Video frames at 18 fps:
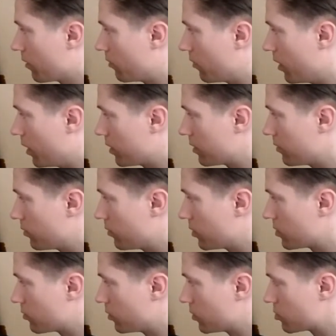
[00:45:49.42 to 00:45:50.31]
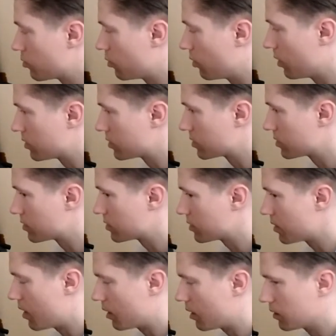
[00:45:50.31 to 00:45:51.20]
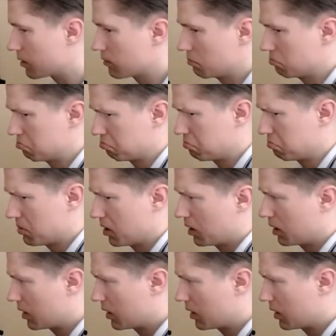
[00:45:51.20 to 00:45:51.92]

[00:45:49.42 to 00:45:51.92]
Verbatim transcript: right? Okay. Which, which was started, I